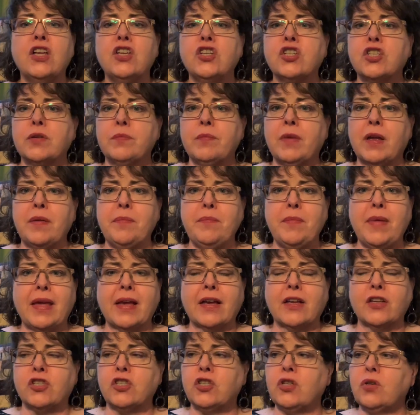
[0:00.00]
She might make
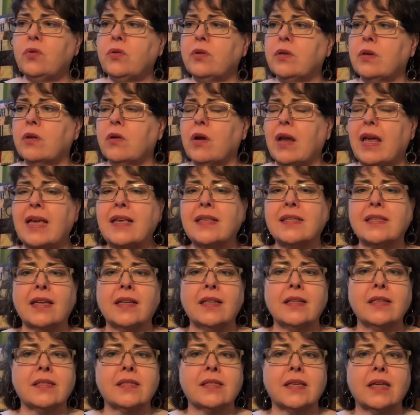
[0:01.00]
a tuna or egg
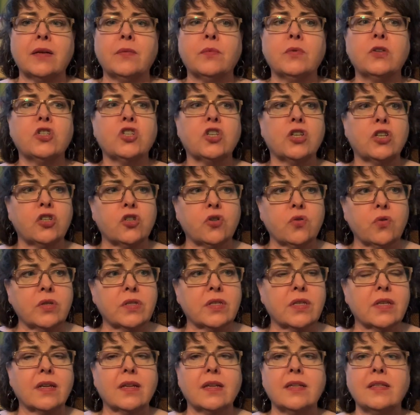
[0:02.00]
salad sandwich. She
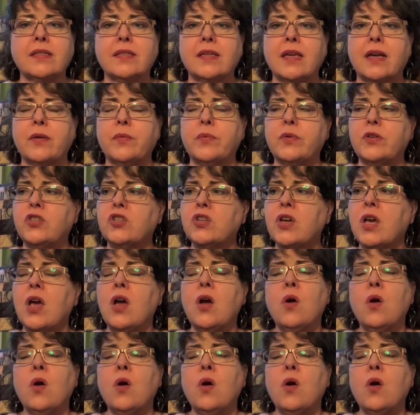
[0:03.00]
enjoys a nice sandwich.